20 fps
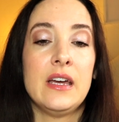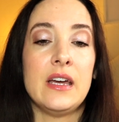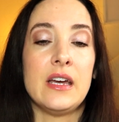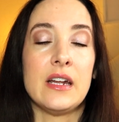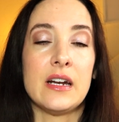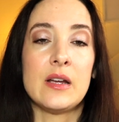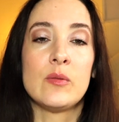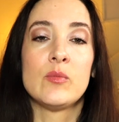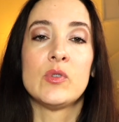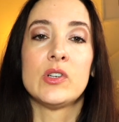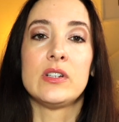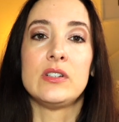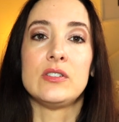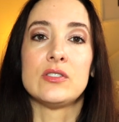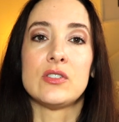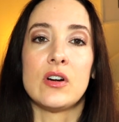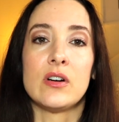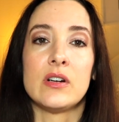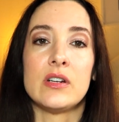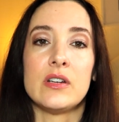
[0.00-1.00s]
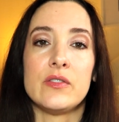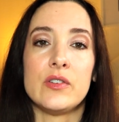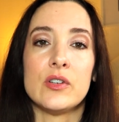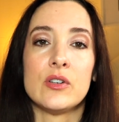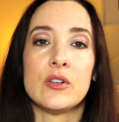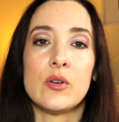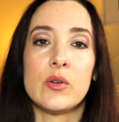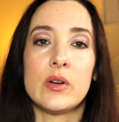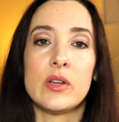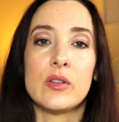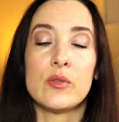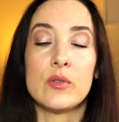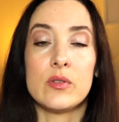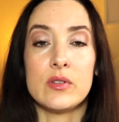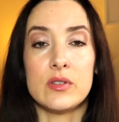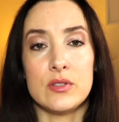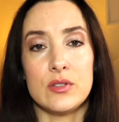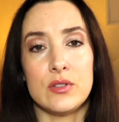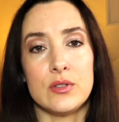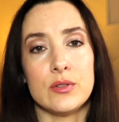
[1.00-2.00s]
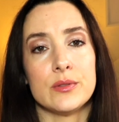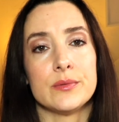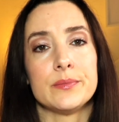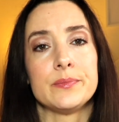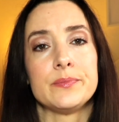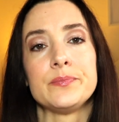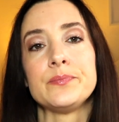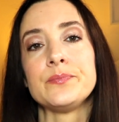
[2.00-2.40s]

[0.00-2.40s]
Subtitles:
And I'm really sorry if you're going through this too.